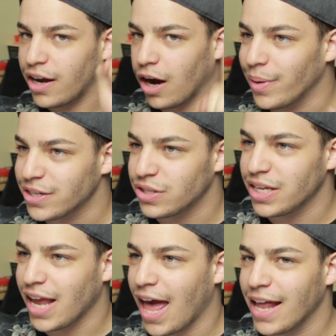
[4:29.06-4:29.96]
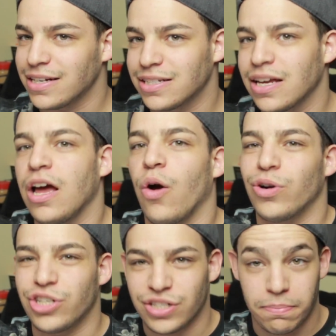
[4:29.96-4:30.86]
coming to the end,
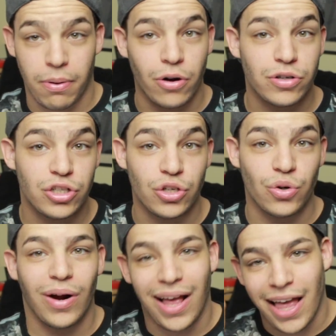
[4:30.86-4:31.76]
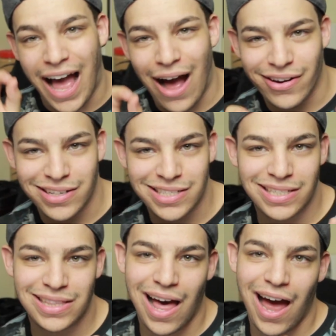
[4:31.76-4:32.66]
which is in part 2, how to
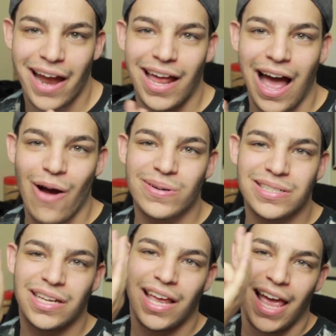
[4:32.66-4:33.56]
slide out